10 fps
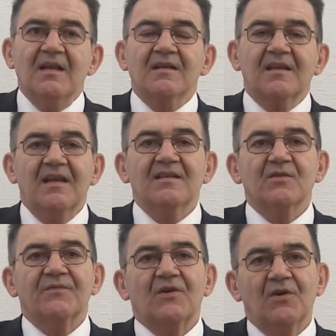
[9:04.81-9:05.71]
In
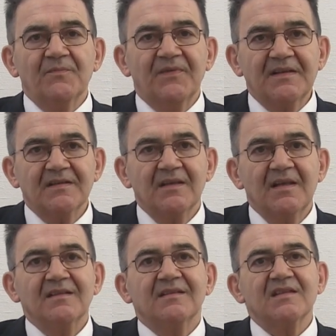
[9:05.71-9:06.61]
case of a conflict,
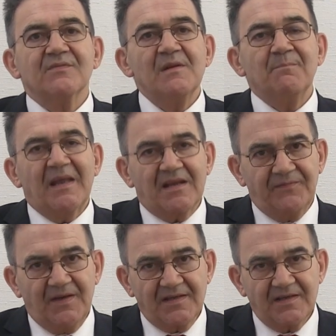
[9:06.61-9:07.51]
this will
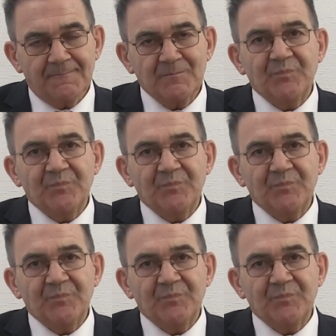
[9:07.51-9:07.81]
backfire.